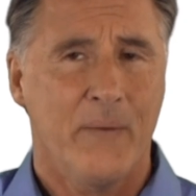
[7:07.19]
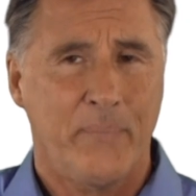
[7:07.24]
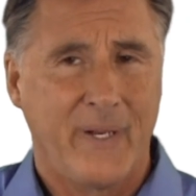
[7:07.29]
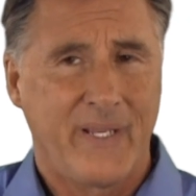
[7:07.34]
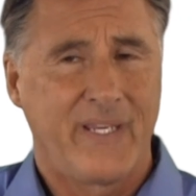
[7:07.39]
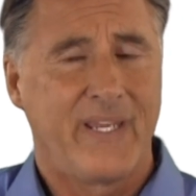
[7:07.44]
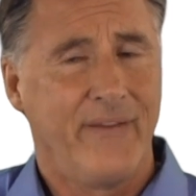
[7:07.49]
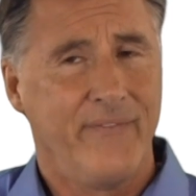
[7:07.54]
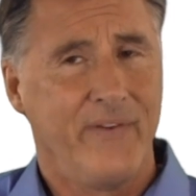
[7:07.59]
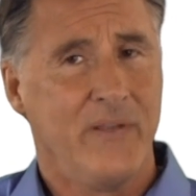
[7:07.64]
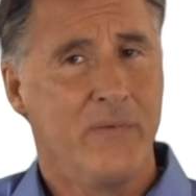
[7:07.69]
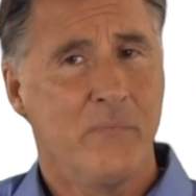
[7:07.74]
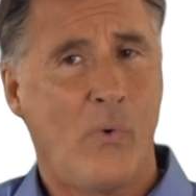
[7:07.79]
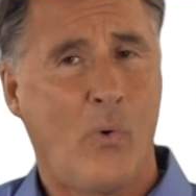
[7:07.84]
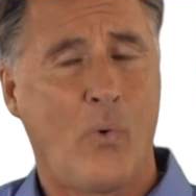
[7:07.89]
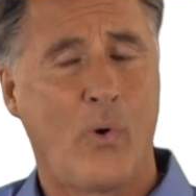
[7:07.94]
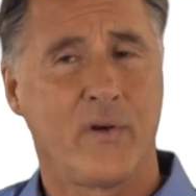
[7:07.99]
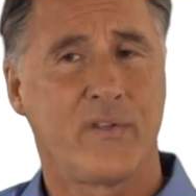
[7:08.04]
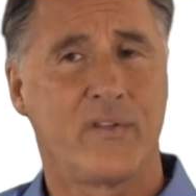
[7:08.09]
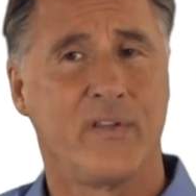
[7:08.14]
By giving
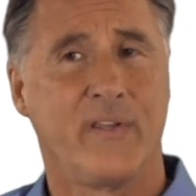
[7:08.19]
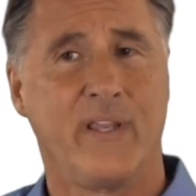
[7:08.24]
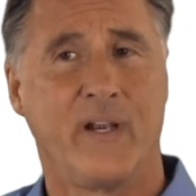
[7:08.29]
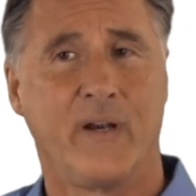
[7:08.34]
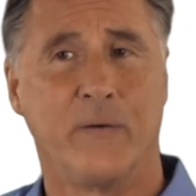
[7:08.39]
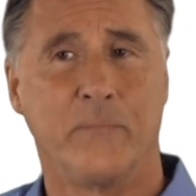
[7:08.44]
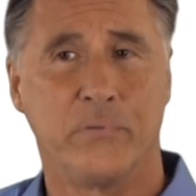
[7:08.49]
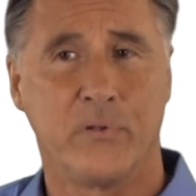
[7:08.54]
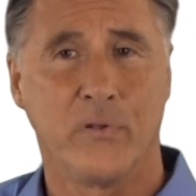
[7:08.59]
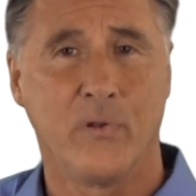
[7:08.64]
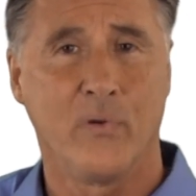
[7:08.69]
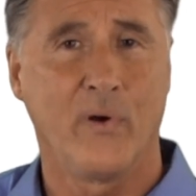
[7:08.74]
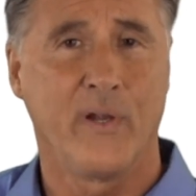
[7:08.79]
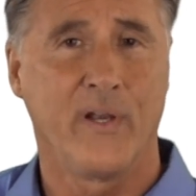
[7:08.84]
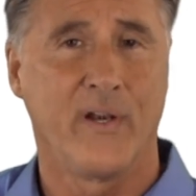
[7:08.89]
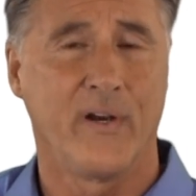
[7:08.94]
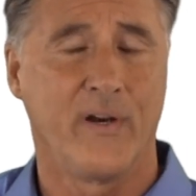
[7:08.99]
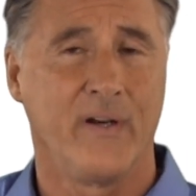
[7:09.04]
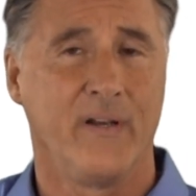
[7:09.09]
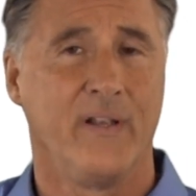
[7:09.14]
more to their
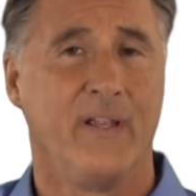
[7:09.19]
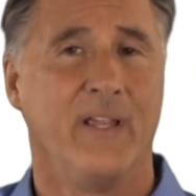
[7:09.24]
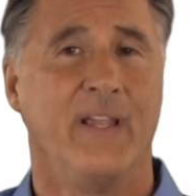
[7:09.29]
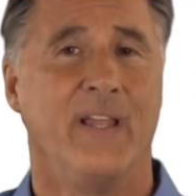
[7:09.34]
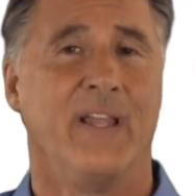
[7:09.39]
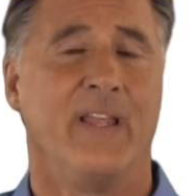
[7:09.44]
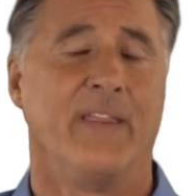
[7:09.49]
employer,